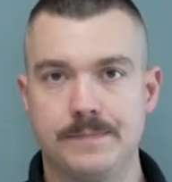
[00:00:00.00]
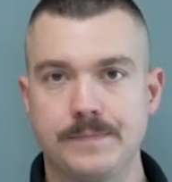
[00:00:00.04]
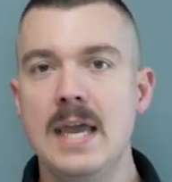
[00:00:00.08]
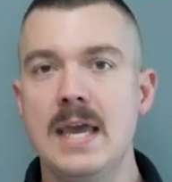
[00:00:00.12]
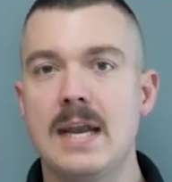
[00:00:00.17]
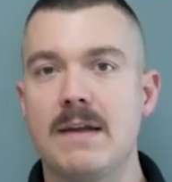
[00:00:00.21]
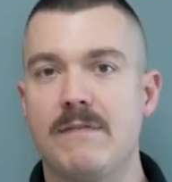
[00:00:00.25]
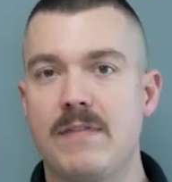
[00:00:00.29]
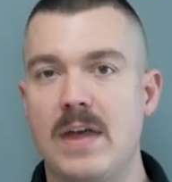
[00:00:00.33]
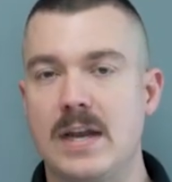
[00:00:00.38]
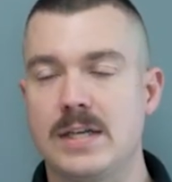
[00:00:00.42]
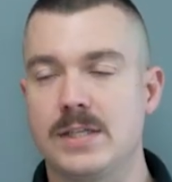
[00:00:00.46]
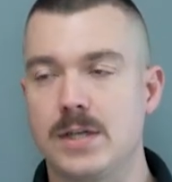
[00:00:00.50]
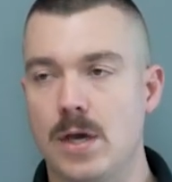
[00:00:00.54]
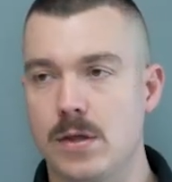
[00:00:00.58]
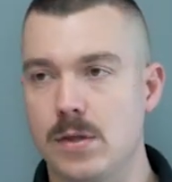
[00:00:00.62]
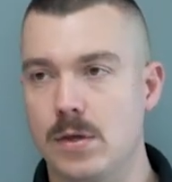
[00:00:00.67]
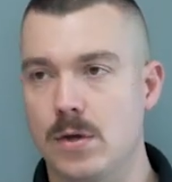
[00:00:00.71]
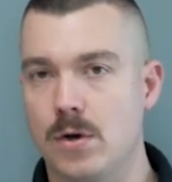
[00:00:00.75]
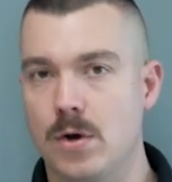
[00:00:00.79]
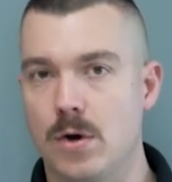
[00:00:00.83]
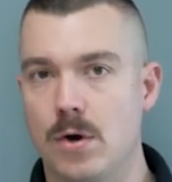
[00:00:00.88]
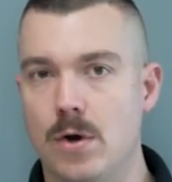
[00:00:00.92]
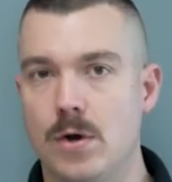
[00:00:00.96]
And if that does
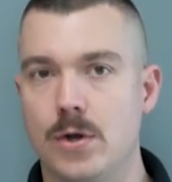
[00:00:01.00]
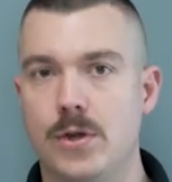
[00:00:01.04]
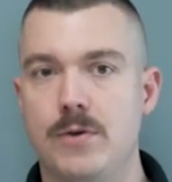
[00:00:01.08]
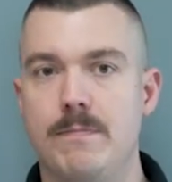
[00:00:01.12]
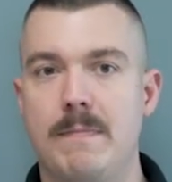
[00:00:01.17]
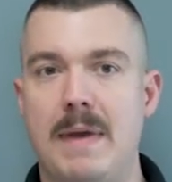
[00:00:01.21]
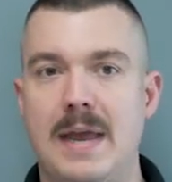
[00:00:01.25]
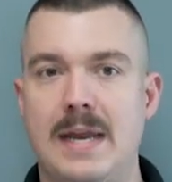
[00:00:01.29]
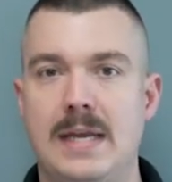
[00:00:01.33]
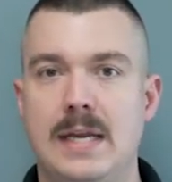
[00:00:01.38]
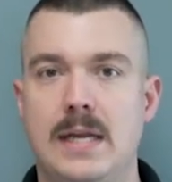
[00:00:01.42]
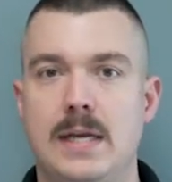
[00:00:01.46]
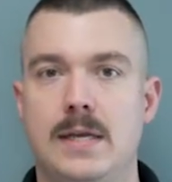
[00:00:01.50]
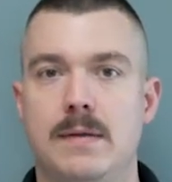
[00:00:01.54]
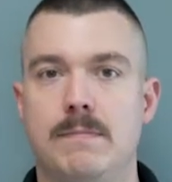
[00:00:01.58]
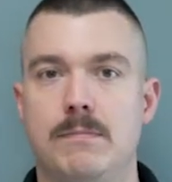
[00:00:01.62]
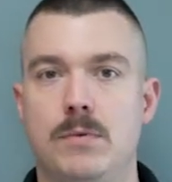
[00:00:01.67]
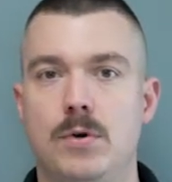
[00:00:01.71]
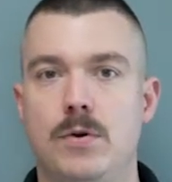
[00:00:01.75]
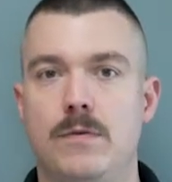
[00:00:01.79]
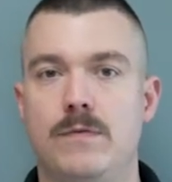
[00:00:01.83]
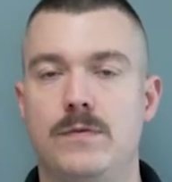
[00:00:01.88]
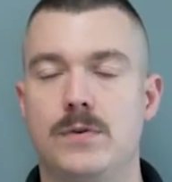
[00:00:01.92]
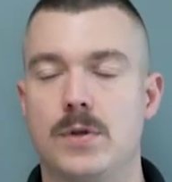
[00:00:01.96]
occur, you may need to
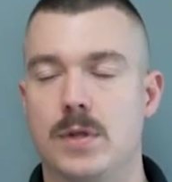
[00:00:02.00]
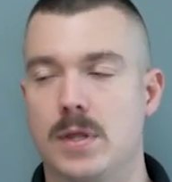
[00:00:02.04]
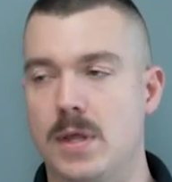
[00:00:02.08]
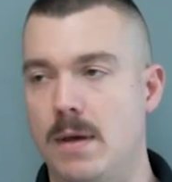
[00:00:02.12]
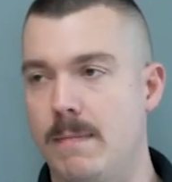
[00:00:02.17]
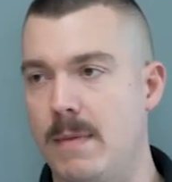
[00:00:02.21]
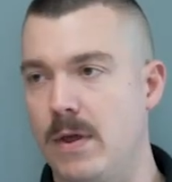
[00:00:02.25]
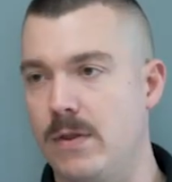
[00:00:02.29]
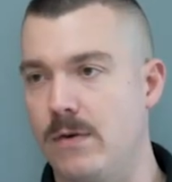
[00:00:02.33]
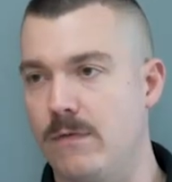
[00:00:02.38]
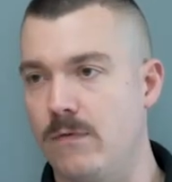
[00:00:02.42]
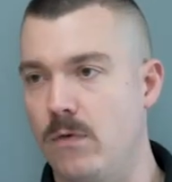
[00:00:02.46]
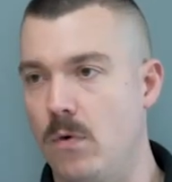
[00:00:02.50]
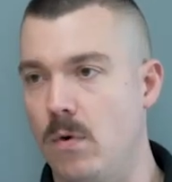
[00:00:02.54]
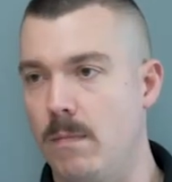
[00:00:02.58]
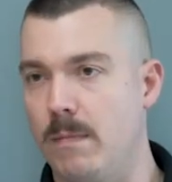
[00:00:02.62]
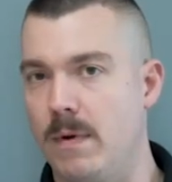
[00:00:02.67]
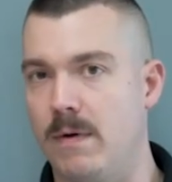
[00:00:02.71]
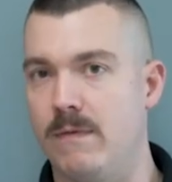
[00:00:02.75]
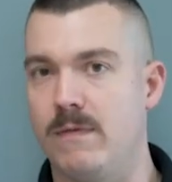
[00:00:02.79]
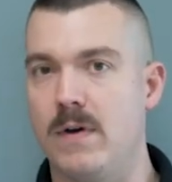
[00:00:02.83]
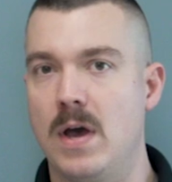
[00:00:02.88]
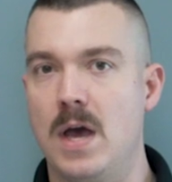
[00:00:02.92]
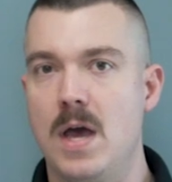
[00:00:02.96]
move to some other
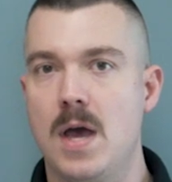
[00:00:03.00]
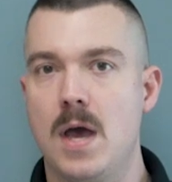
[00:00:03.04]
form of